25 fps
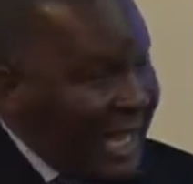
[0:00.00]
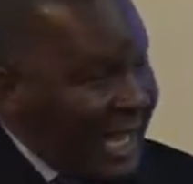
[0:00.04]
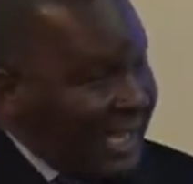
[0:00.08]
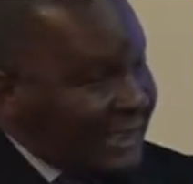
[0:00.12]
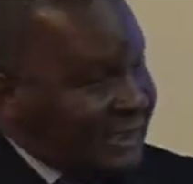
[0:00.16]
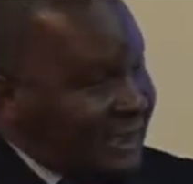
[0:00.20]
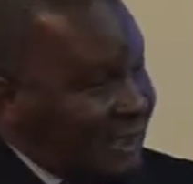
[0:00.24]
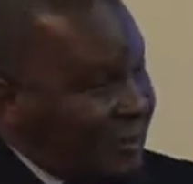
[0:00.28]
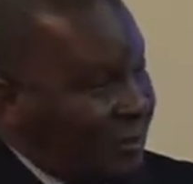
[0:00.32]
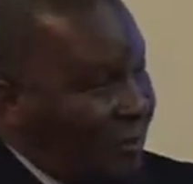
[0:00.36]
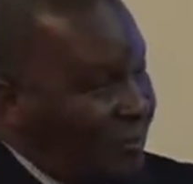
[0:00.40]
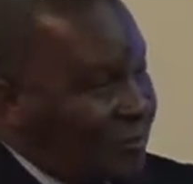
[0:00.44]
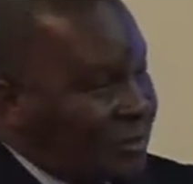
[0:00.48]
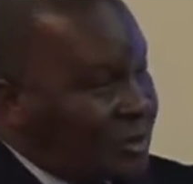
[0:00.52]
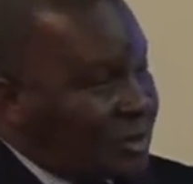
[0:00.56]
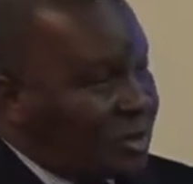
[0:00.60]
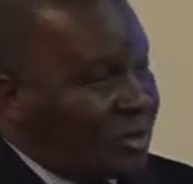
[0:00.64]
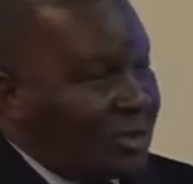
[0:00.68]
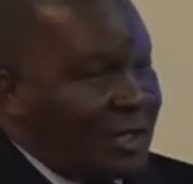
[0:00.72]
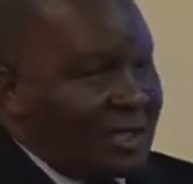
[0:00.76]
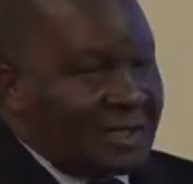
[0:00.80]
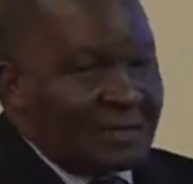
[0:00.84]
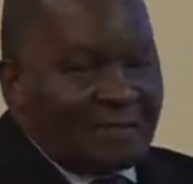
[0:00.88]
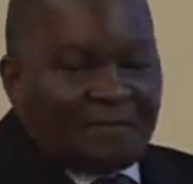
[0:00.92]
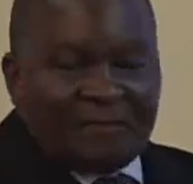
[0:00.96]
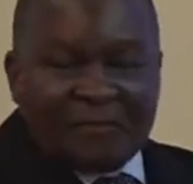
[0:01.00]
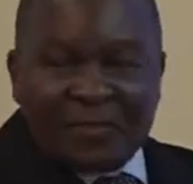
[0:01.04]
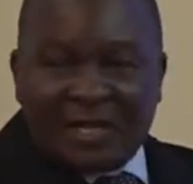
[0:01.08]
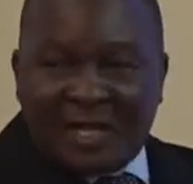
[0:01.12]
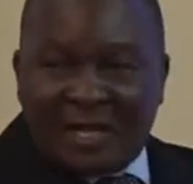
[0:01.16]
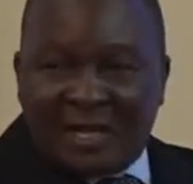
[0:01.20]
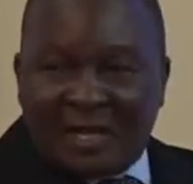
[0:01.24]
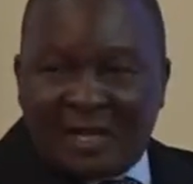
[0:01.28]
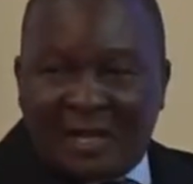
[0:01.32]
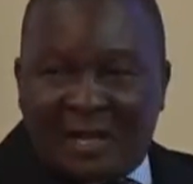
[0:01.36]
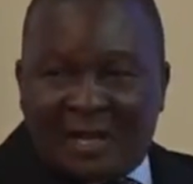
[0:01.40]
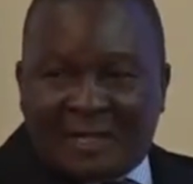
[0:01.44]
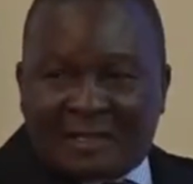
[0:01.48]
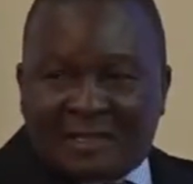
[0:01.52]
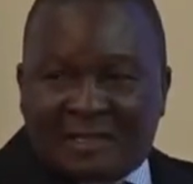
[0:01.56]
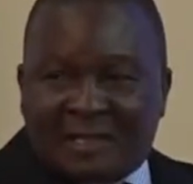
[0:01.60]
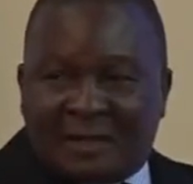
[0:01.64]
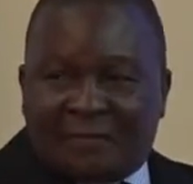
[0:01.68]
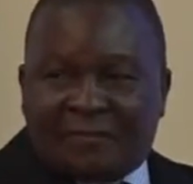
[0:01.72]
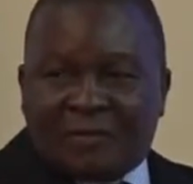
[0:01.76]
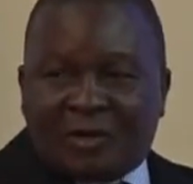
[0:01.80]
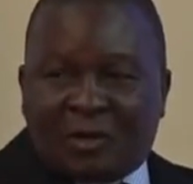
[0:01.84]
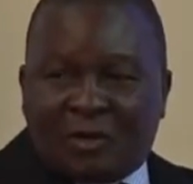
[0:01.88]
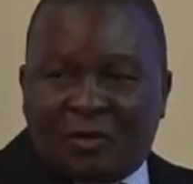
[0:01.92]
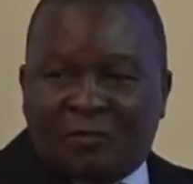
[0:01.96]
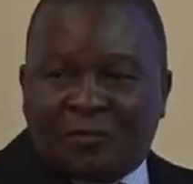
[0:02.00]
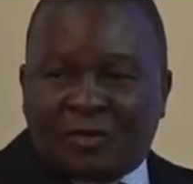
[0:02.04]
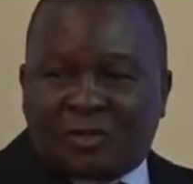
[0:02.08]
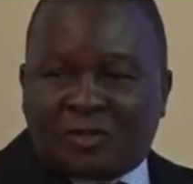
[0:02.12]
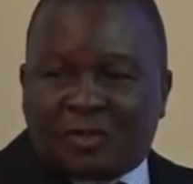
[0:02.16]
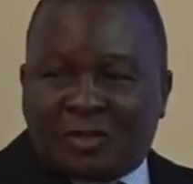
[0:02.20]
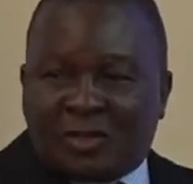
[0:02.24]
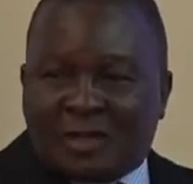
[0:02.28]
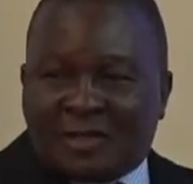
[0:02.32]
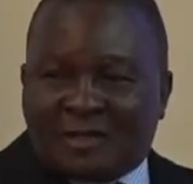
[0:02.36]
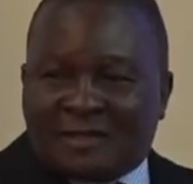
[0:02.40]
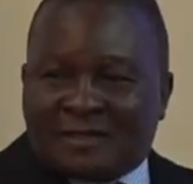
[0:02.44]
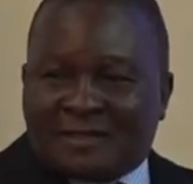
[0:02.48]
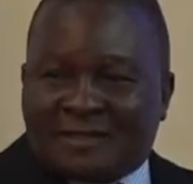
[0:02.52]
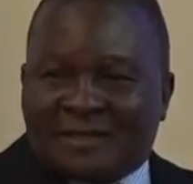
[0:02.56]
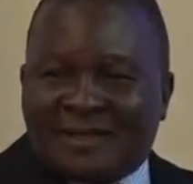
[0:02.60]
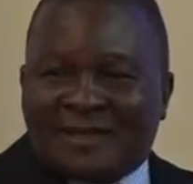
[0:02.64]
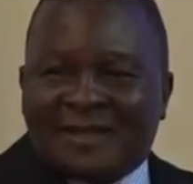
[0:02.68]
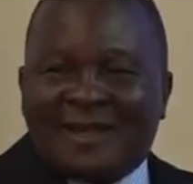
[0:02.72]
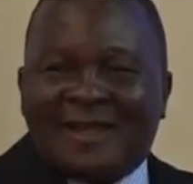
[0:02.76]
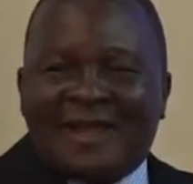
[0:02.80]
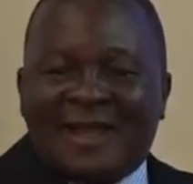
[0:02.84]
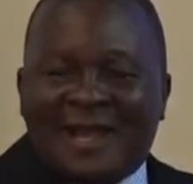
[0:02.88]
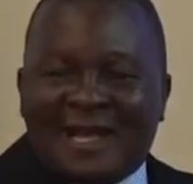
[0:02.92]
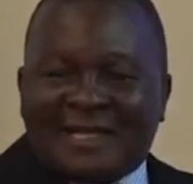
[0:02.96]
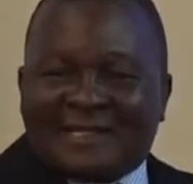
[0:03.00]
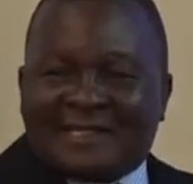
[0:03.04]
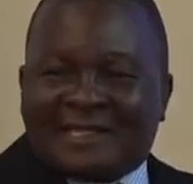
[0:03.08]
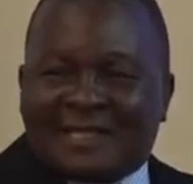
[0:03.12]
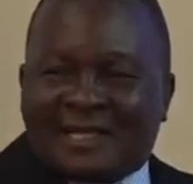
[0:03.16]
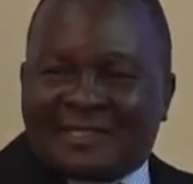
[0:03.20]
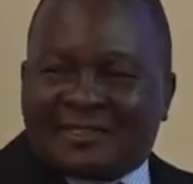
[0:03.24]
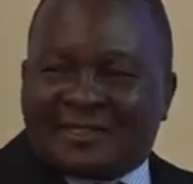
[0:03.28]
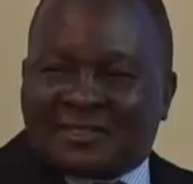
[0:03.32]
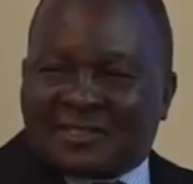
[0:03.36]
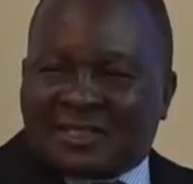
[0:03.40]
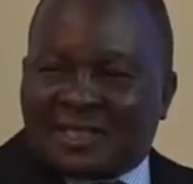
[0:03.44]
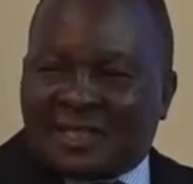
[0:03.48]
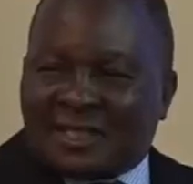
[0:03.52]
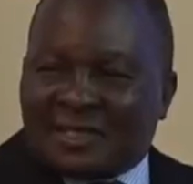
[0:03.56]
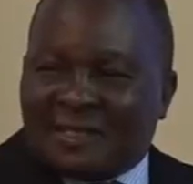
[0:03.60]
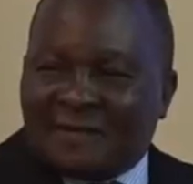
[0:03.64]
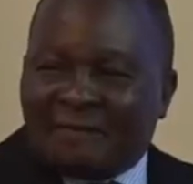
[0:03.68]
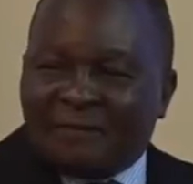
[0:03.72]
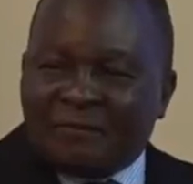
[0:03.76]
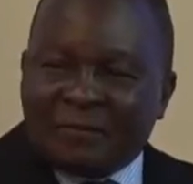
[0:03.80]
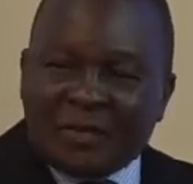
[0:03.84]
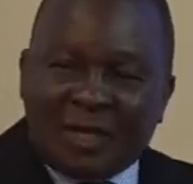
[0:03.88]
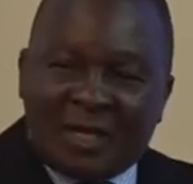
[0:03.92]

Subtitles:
As the commissioner, deputy commissioner has just said,